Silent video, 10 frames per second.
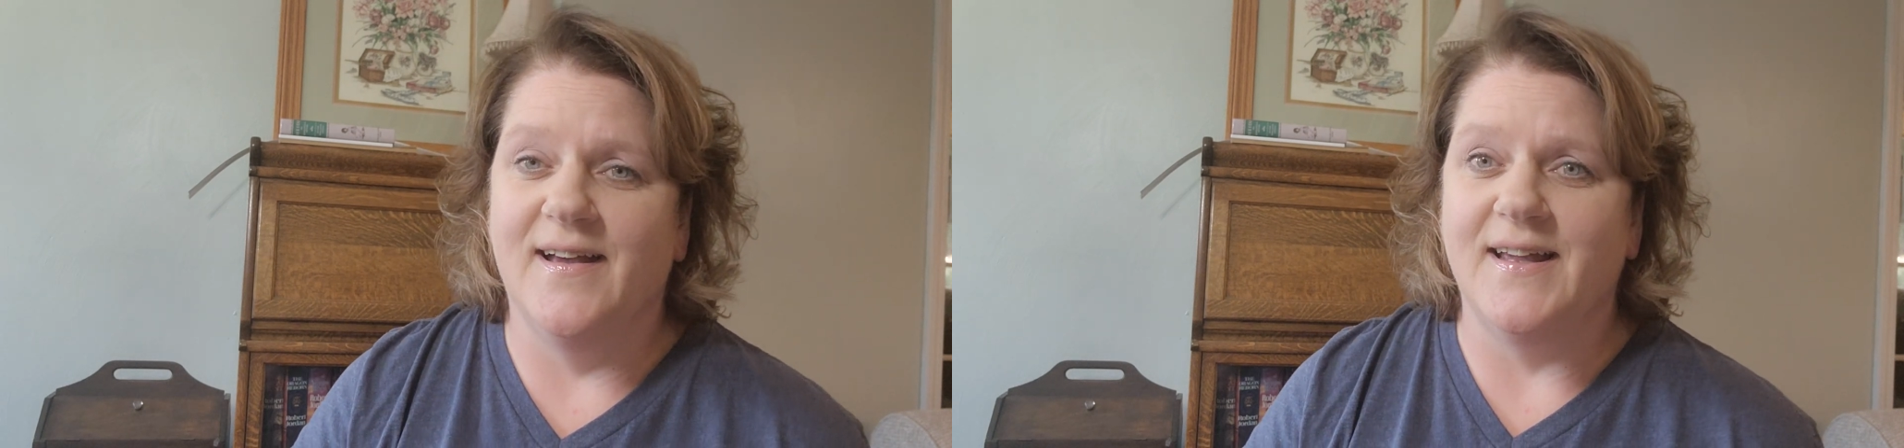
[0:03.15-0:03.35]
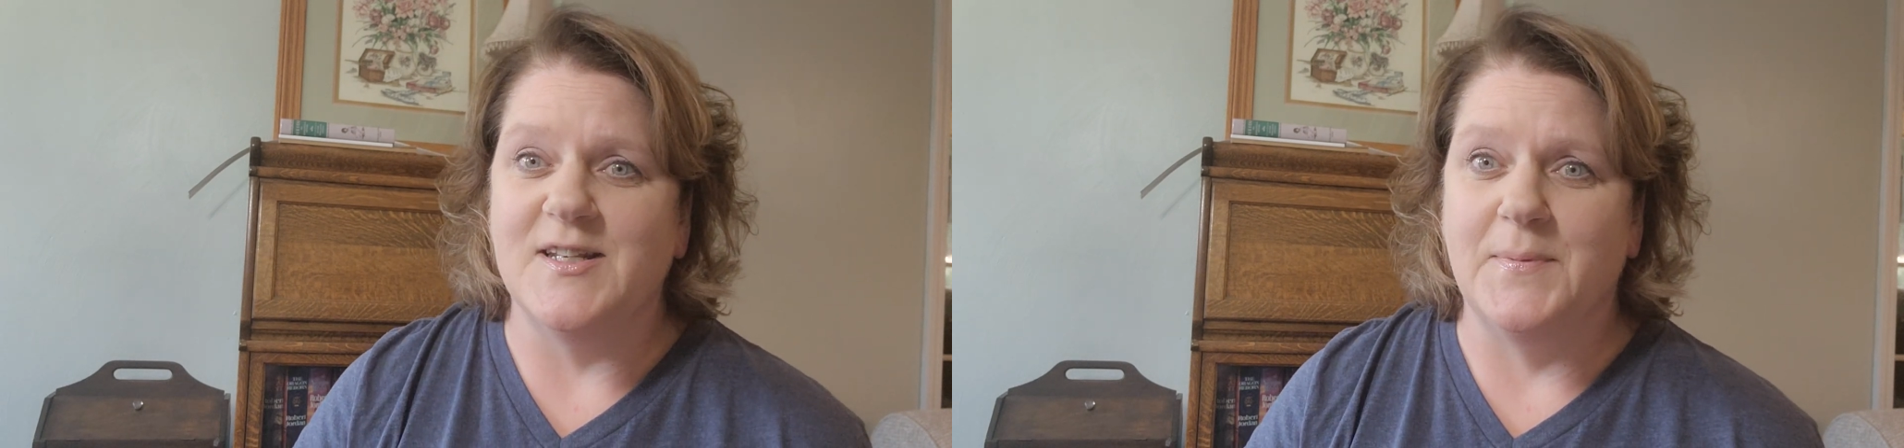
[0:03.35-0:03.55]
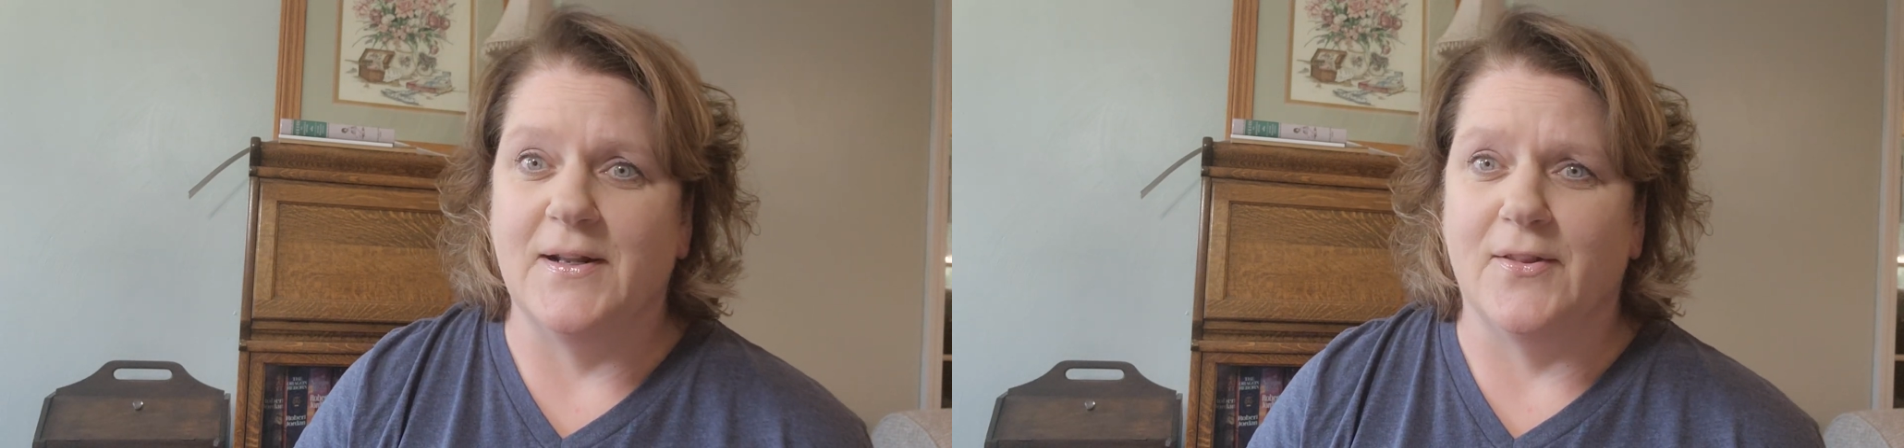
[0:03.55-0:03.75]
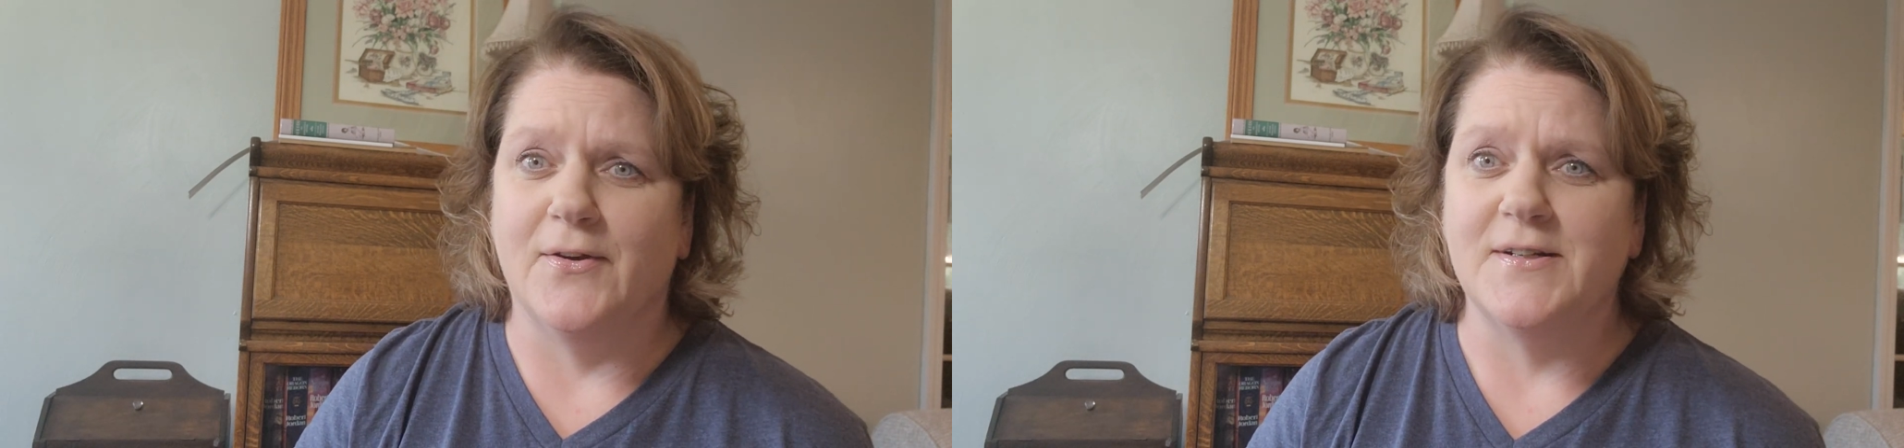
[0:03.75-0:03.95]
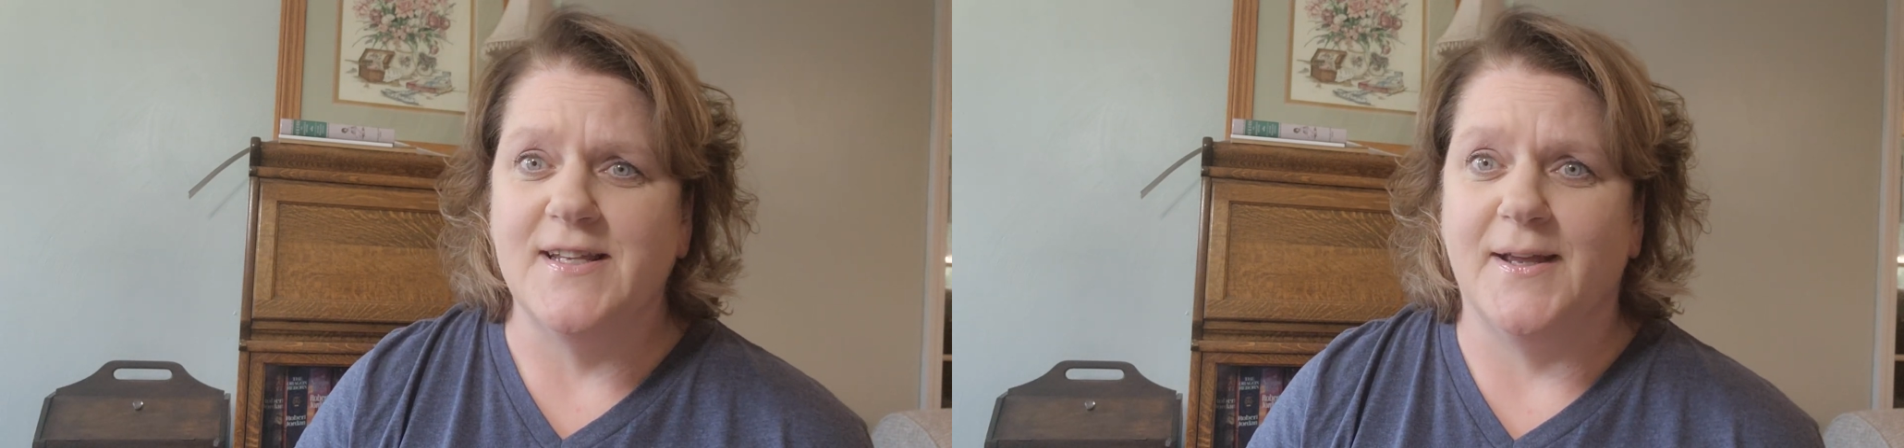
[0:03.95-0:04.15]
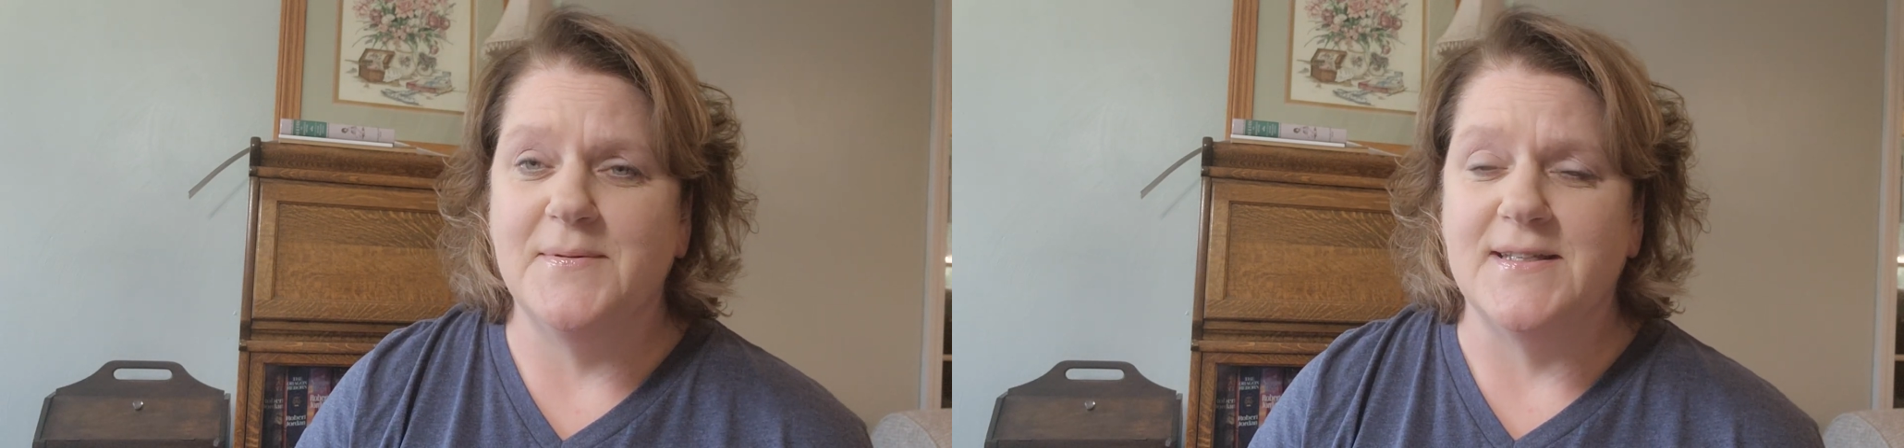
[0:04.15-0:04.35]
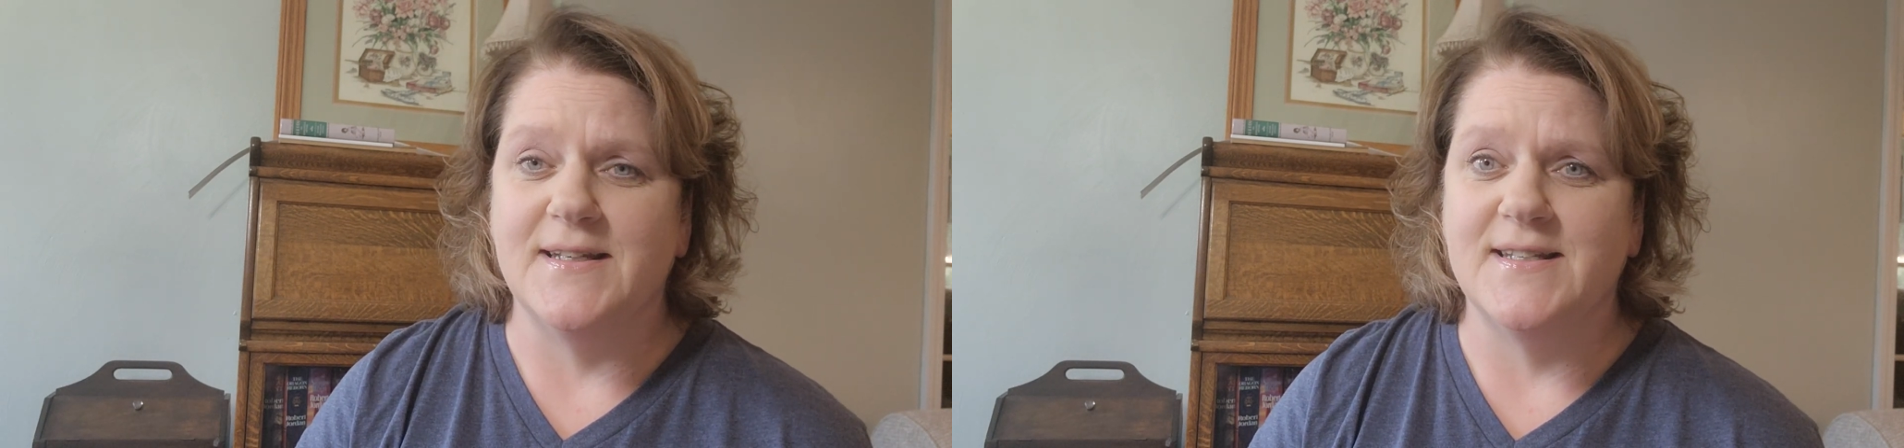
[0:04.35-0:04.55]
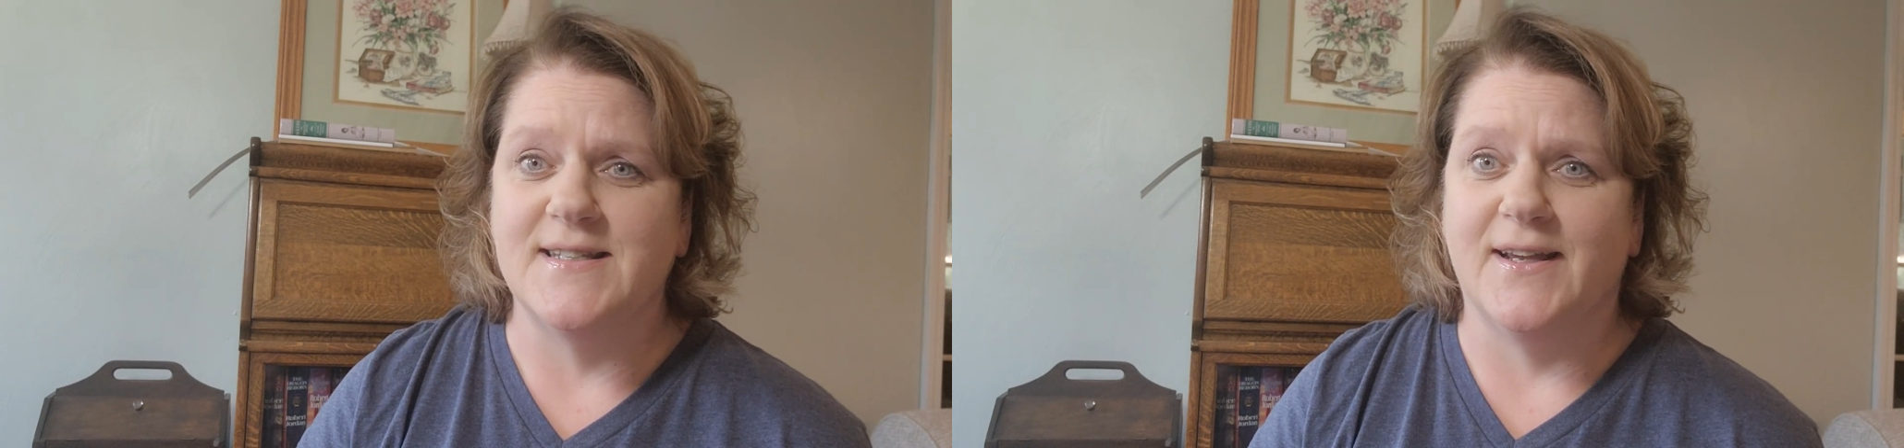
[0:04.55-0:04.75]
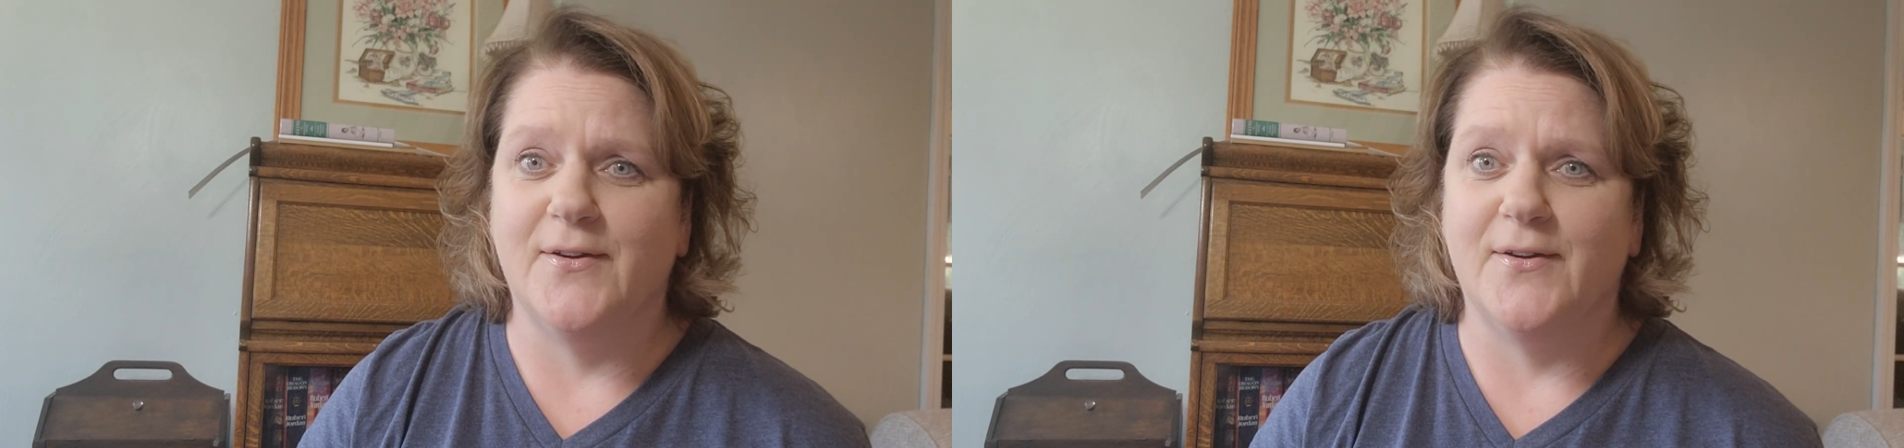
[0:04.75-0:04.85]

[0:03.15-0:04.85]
It's been a long time since